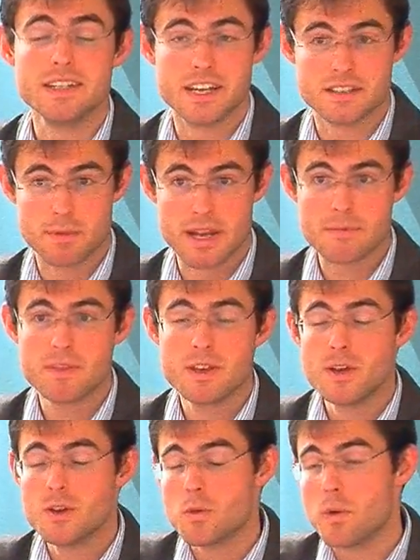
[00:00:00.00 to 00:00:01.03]
Yes, ma'am.
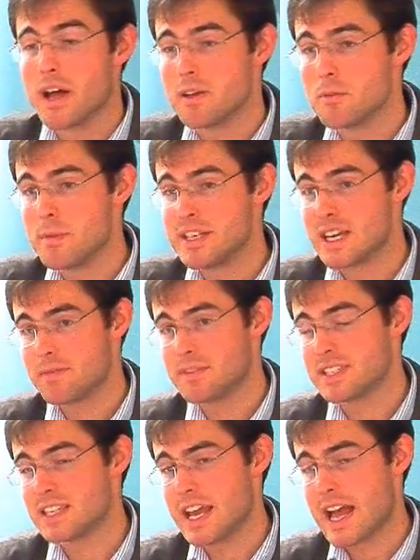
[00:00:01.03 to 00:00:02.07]
Well, it would be tough to
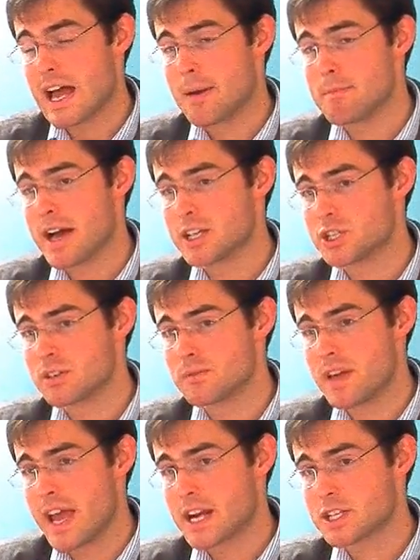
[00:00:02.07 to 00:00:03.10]
say. I'm not sure if
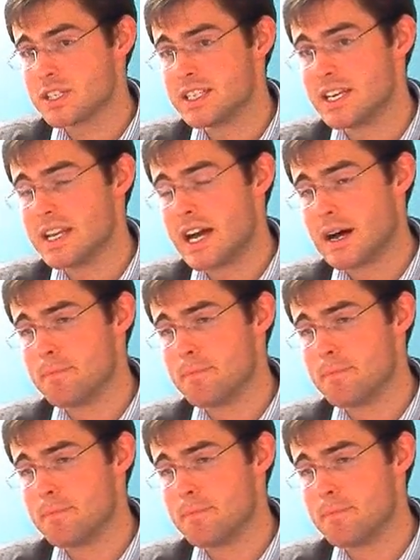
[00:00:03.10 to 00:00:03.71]
they actually did.